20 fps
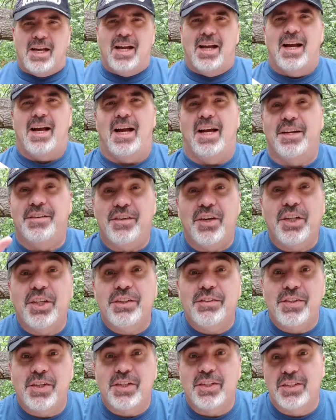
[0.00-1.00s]
I know
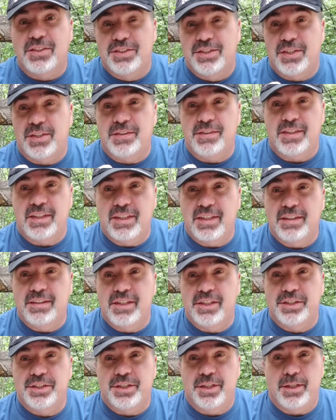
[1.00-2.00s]
you've heard of servant
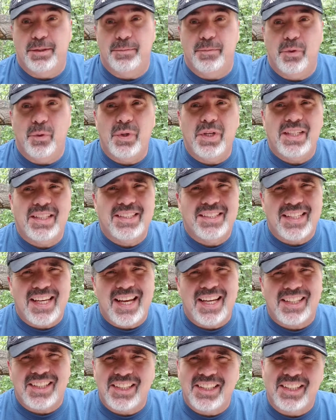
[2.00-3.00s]
leadership, but what
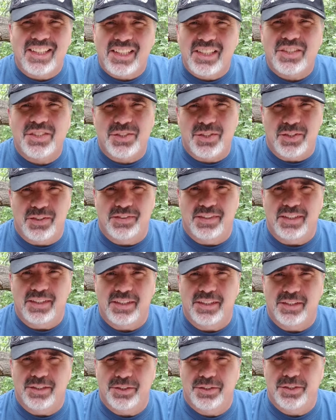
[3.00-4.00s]
exactly is servant
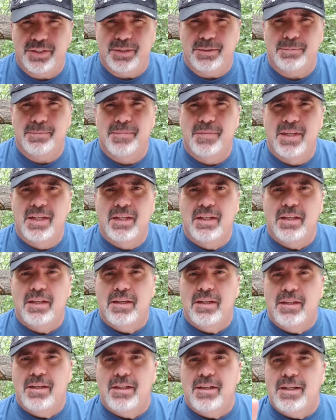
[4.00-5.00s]
leadership?
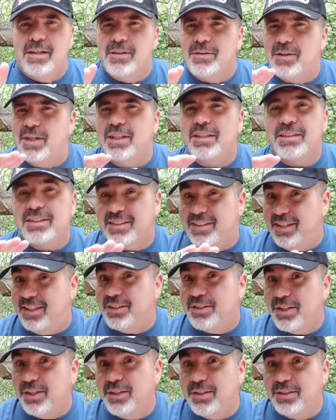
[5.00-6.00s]
Well, stay
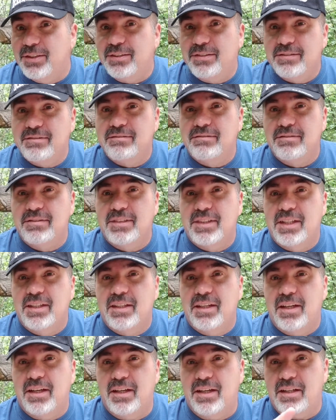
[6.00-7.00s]
tuned
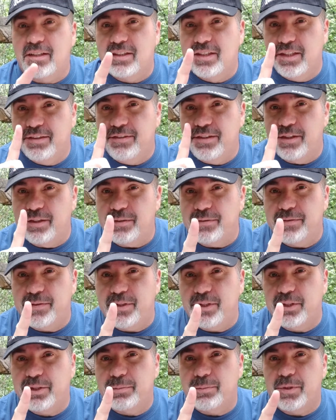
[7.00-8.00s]
and I'll give you the
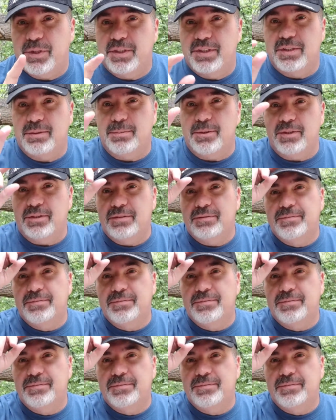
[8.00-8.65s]
first principle.